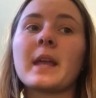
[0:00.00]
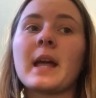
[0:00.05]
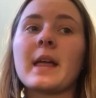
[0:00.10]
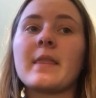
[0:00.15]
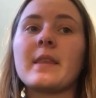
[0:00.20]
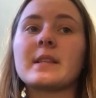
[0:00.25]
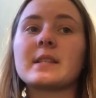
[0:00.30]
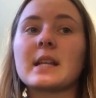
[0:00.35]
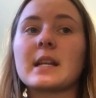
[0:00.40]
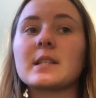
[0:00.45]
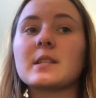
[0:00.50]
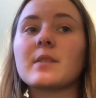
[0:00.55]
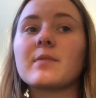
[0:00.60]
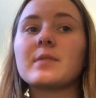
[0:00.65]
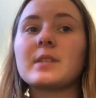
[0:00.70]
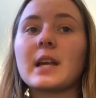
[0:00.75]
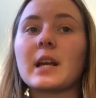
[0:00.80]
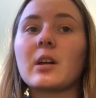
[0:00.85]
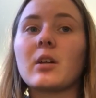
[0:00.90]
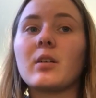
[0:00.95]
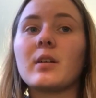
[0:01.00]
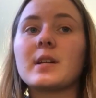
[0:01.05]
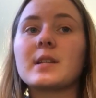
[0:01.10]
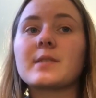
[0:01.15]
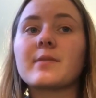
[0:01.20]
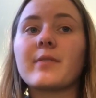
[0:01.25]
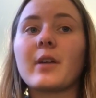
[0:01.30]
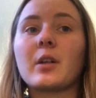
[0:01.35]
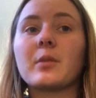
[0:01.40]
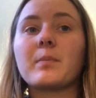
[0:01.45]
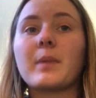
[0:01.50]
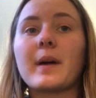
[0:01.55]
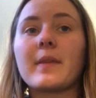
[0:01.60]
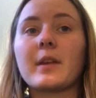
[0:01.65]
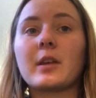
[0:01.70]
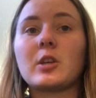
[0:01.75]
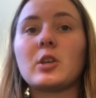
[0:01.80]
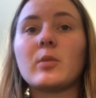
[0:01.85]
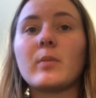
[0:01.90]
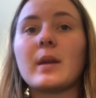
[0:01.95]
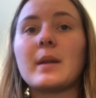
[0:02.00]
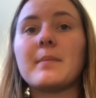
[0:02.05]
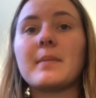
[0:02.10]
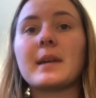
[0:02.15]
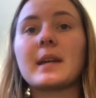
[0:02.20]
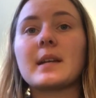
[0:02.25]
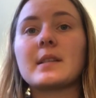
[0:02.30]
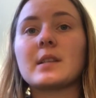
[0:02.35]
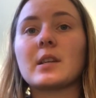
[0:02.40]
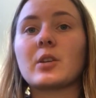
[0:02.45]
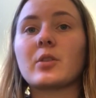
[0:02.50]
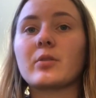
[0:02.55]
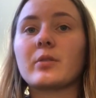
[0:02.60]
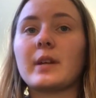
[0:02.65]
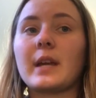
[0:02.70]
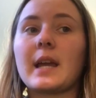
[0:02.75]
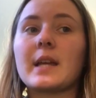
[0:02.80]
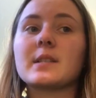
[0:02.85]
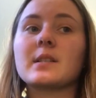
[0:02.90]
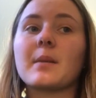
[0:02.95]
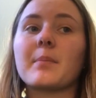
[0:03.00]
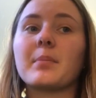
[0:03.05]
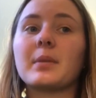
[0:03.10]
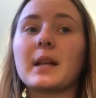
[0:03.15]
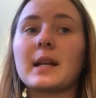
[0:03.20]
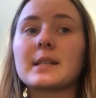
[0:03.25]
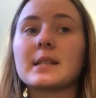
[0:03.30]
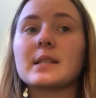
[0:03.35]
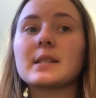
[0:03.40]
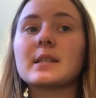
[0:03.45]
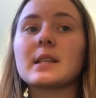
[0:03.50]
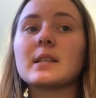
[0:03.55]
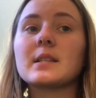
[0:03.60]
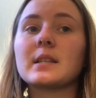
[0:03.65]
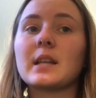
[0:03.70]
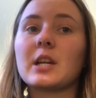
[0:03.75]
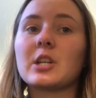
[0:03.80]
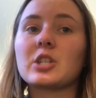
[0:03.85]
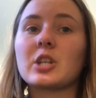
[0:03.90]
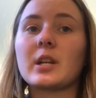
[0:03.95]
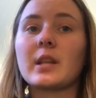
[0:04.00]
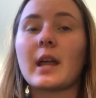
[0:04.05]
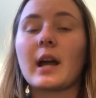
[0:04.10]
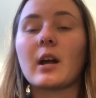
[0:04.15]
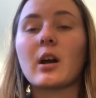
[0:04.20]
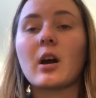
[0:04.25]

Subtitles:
The sense of tickle is felt by the human because it creates a pleasant sensation that